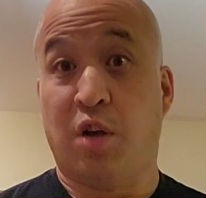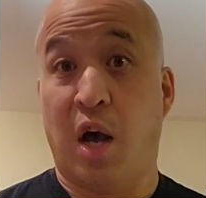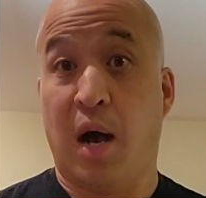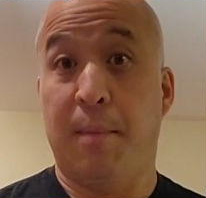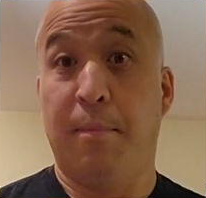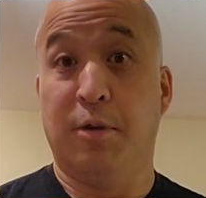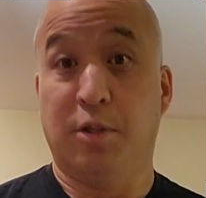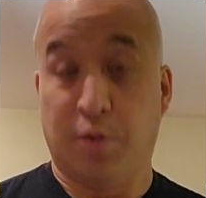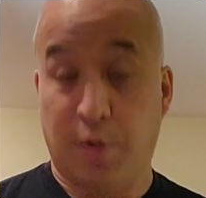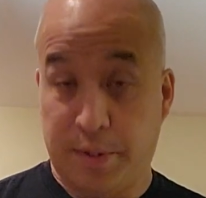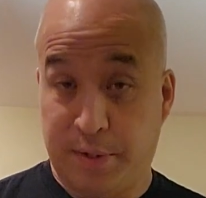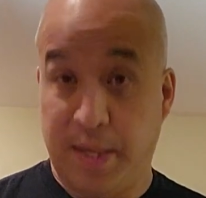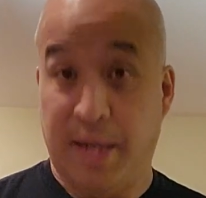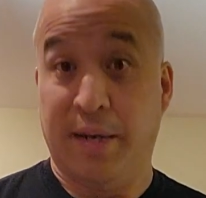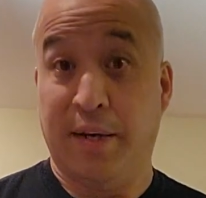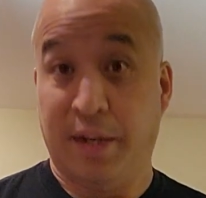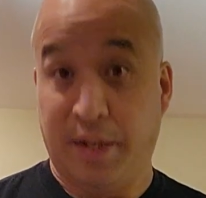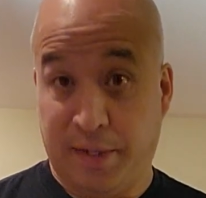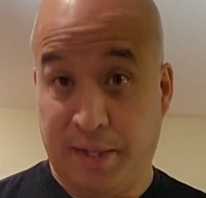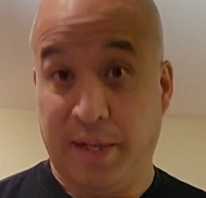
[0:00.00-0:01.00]
combos
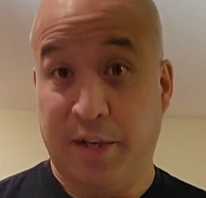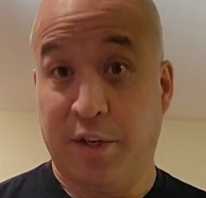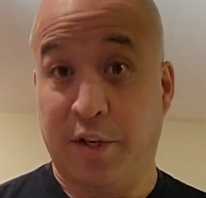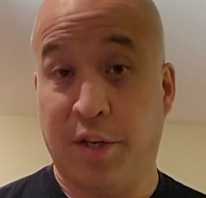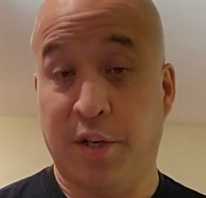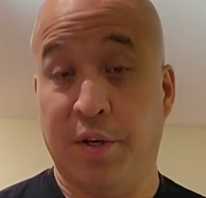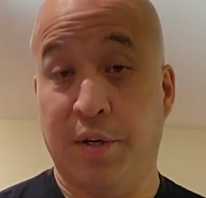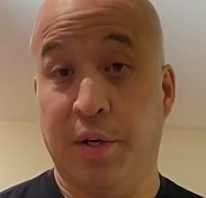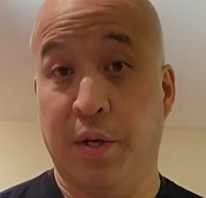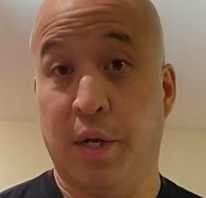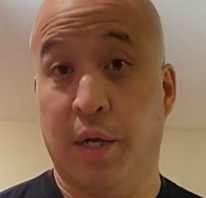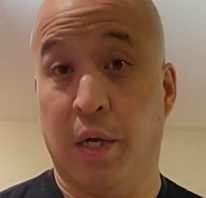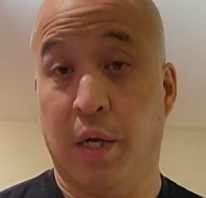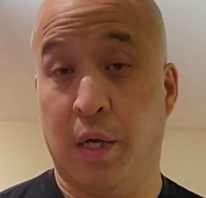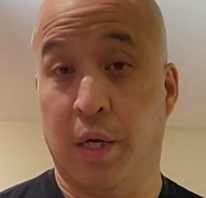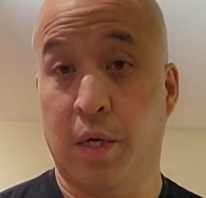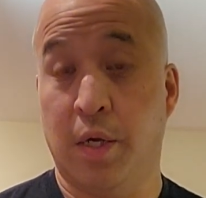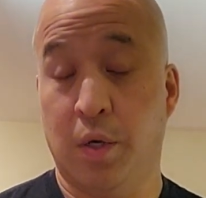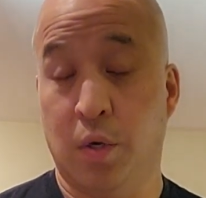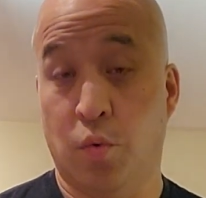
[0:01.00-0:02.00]
that you can
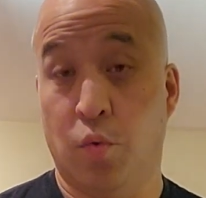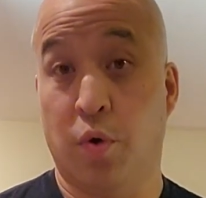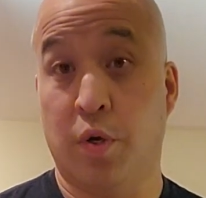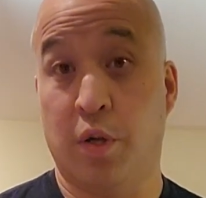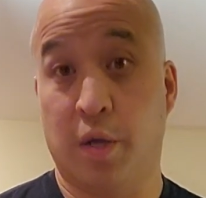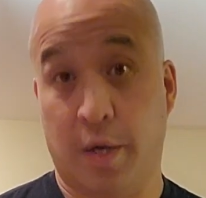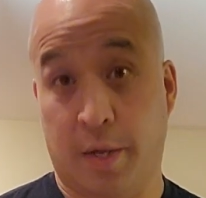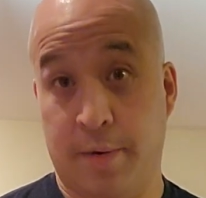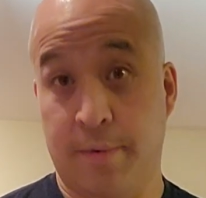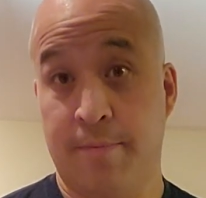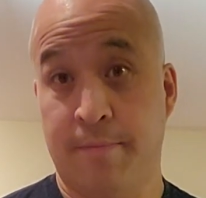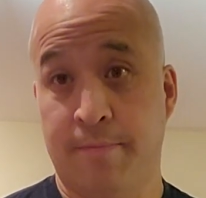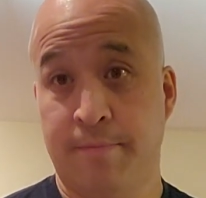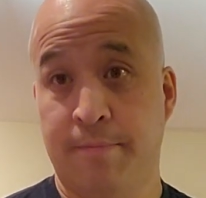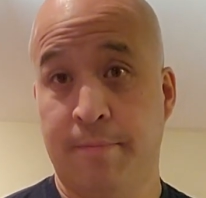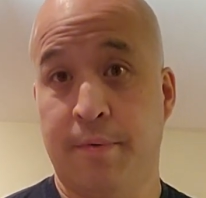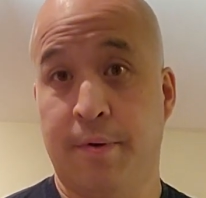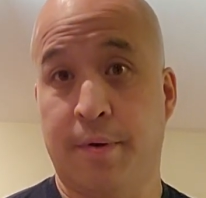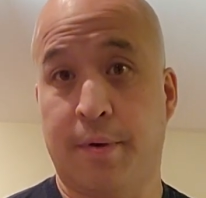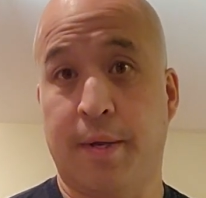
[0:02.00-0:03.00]
work on.
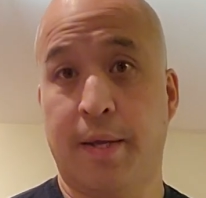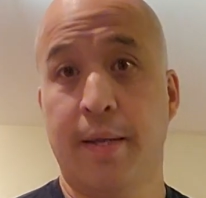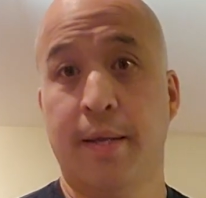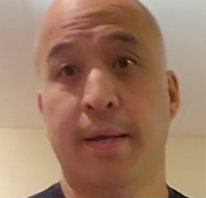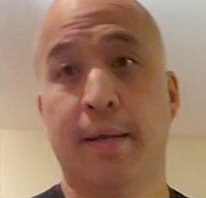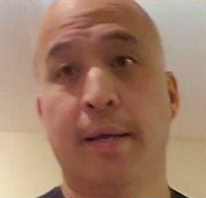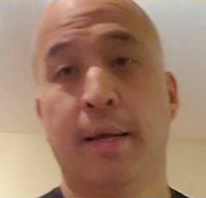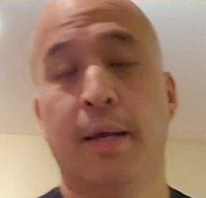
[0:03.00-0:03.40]
Okay.